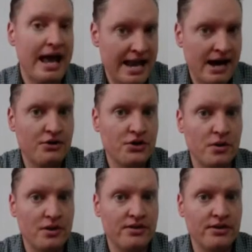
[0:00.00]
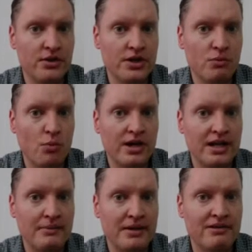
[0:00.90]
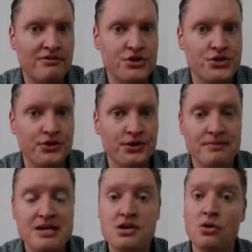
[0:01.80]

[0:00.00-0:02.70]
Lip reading: and now you're within the word limit of the journal.